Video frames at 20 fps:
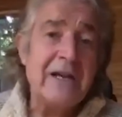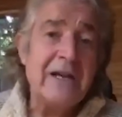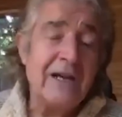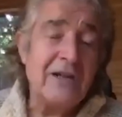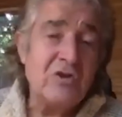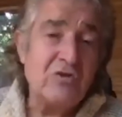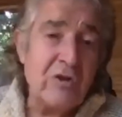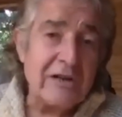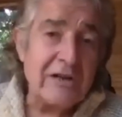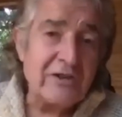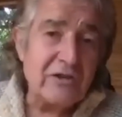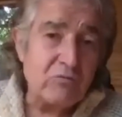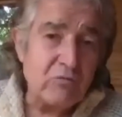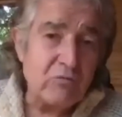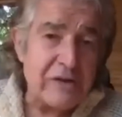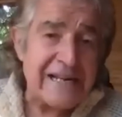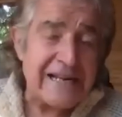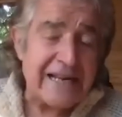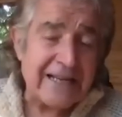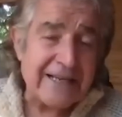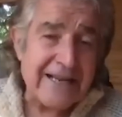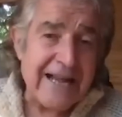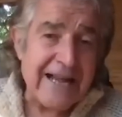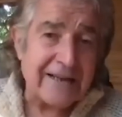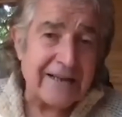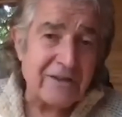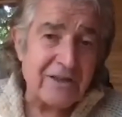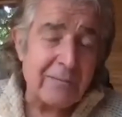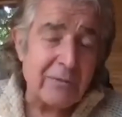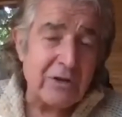and trying to
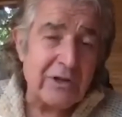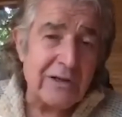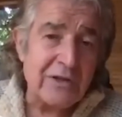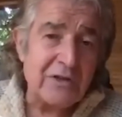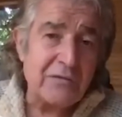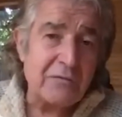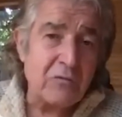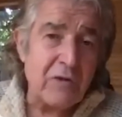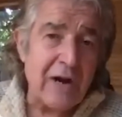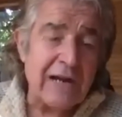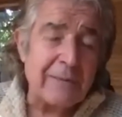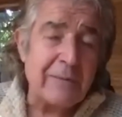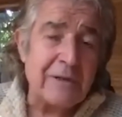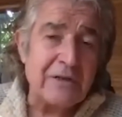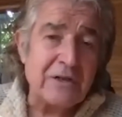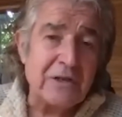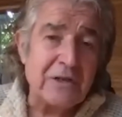reconnect some of those fragments of